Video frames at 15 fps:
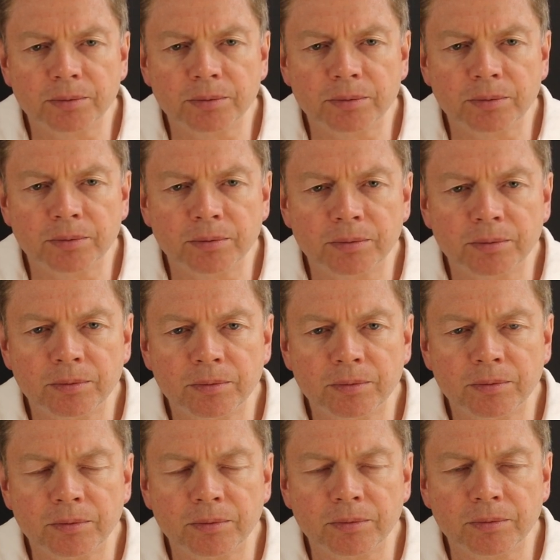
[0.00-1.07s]

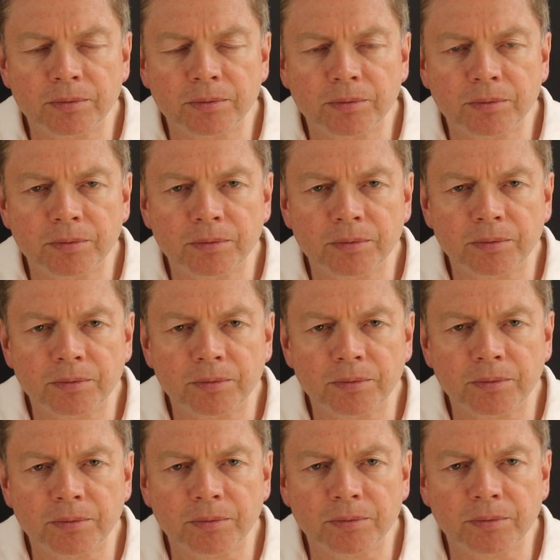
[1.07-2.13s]

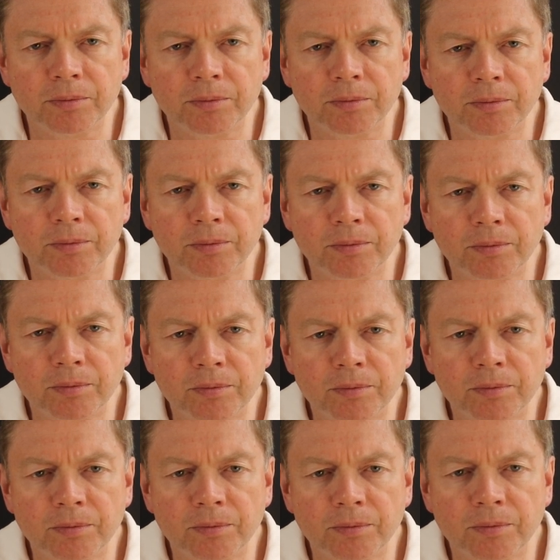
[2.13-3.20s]

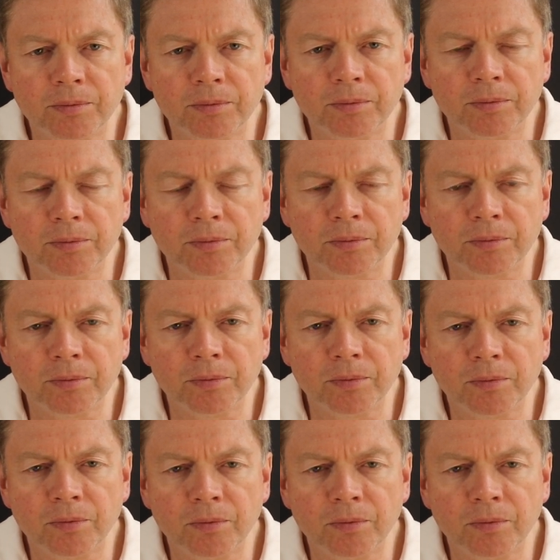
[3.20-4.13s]
No one is speaking in this clip.